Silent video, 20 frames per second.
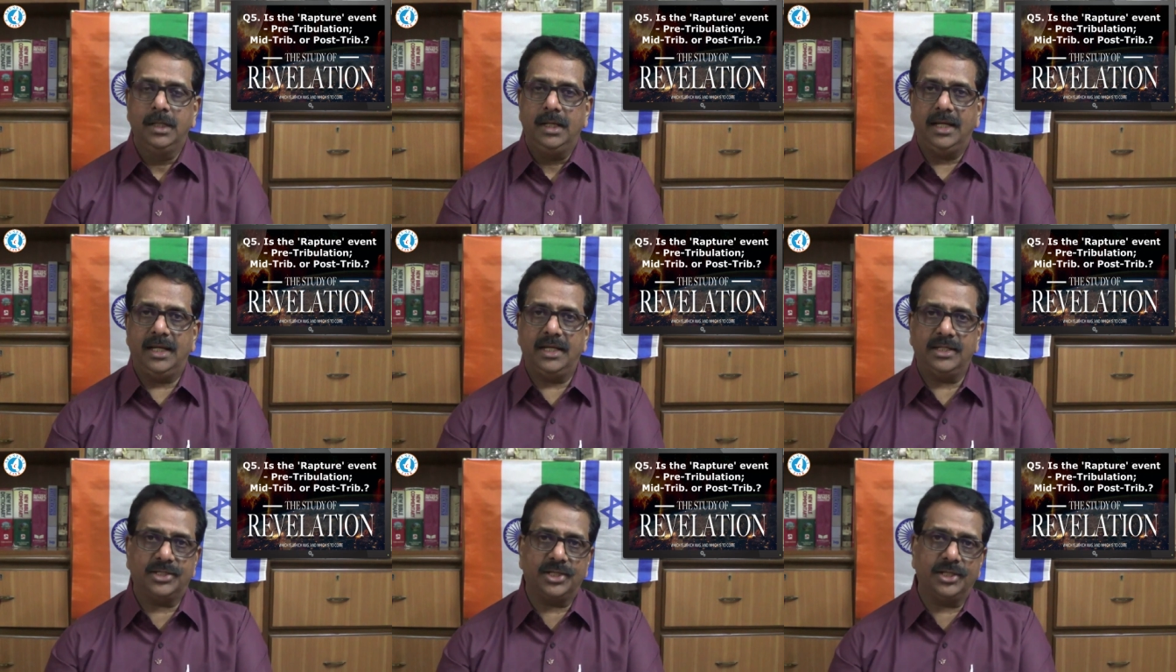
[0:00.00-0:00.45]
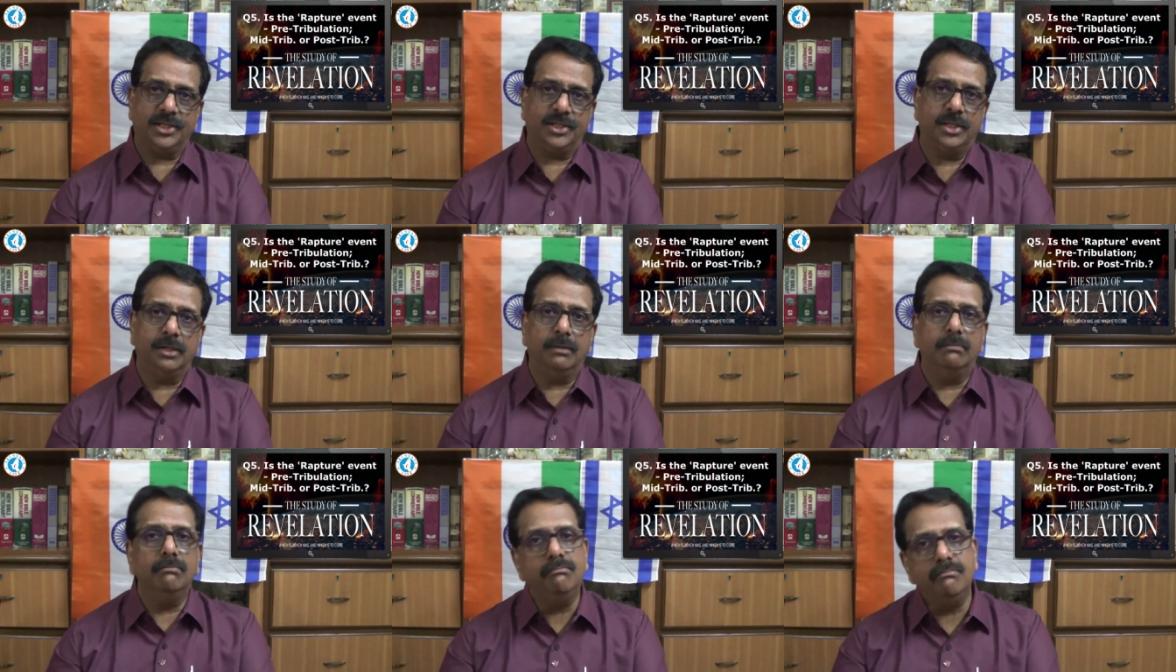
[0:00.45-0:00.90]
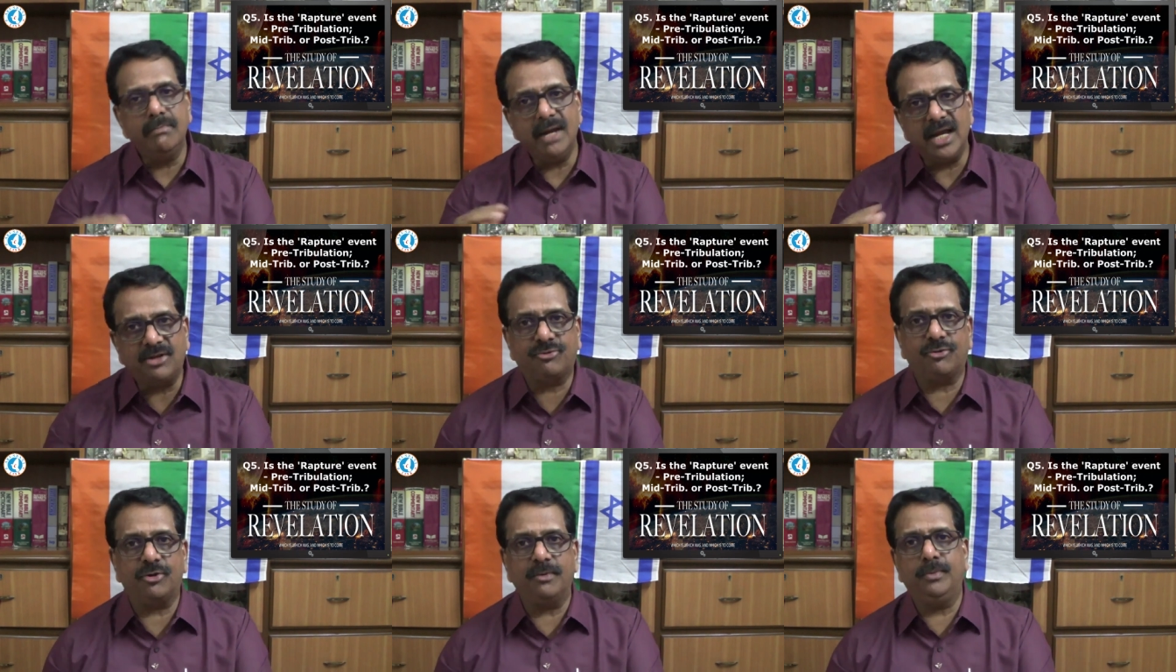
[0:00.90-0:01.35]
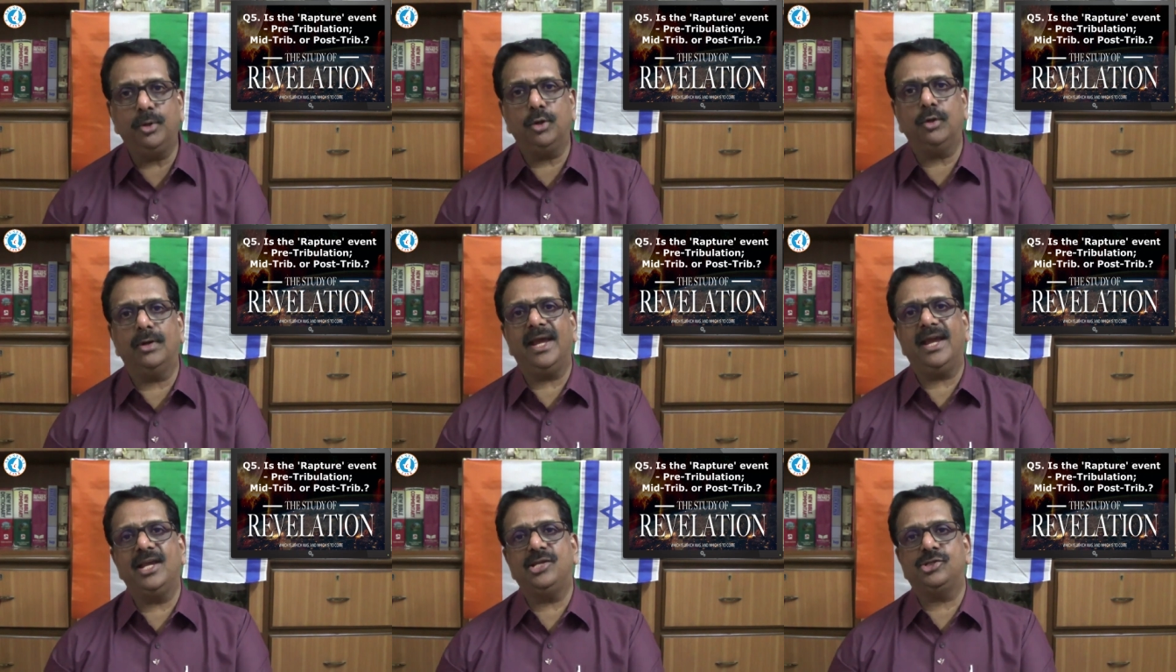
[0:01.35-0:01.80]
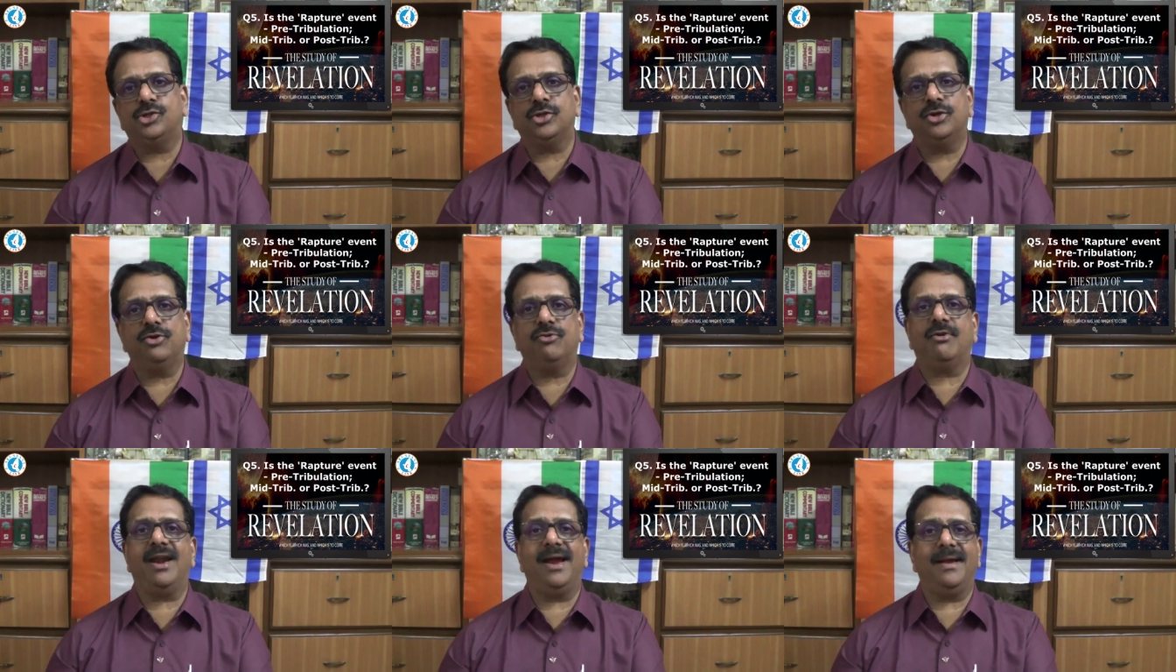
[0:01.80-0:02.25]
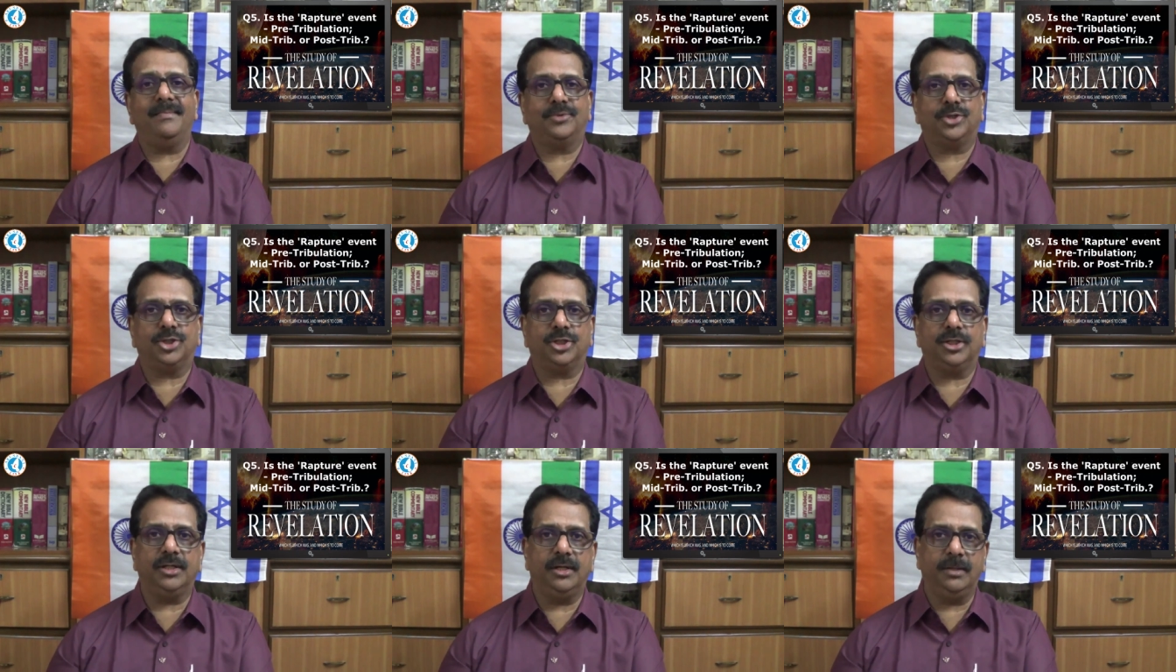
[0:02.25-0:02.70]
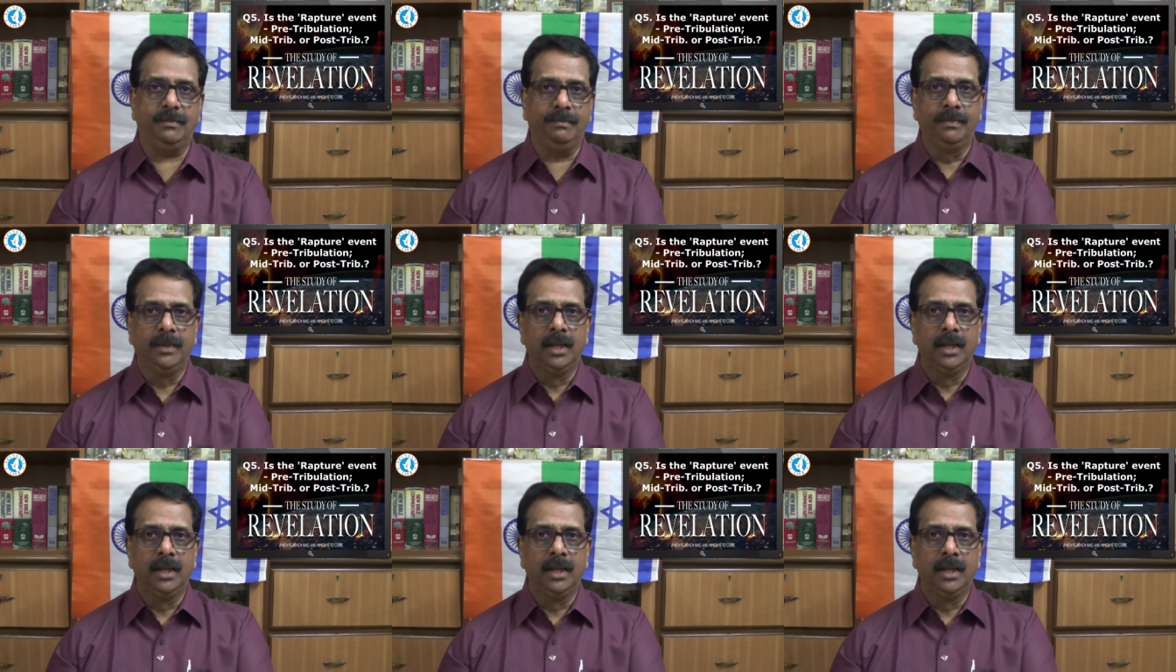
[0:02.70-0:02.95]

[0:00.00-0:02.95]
Is it the mid-tribulation rapture?